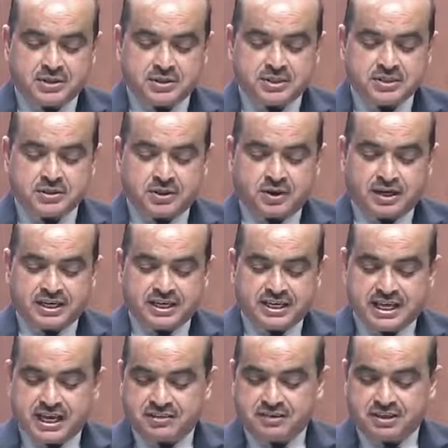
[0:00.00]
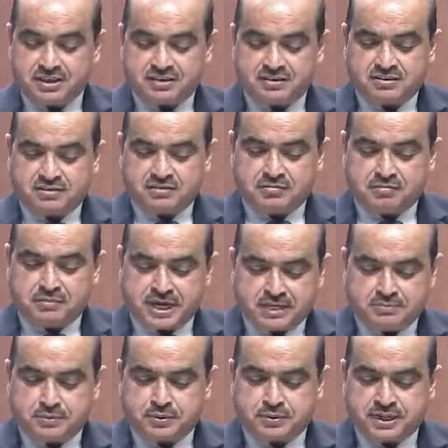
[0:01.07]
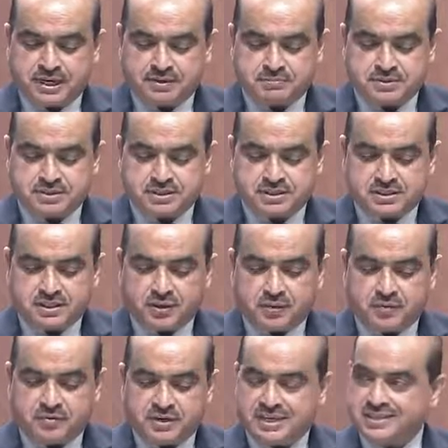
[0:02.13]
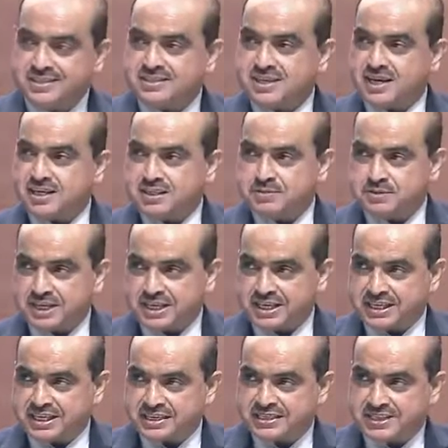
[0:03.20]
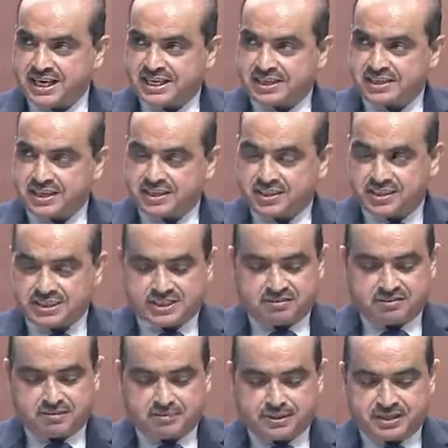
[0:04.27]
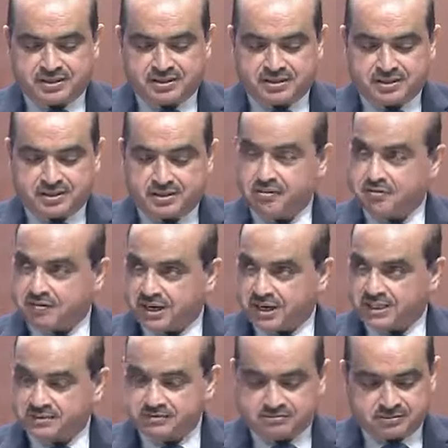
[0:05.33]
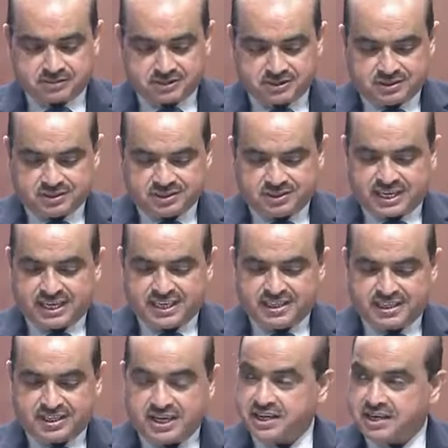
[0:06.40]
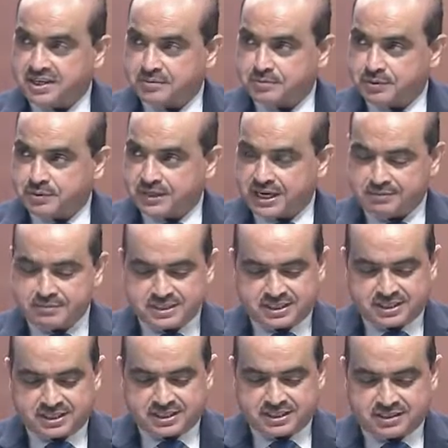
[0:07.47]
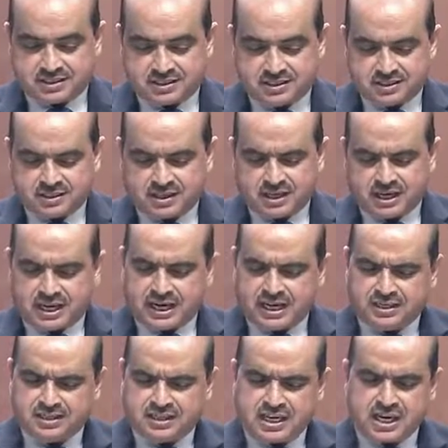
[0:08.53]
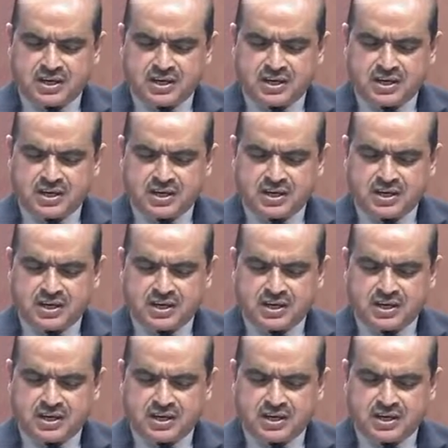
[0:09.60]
is already having many programs where startups are engaged, like Technology Development Fund, then DARE program is there. And they are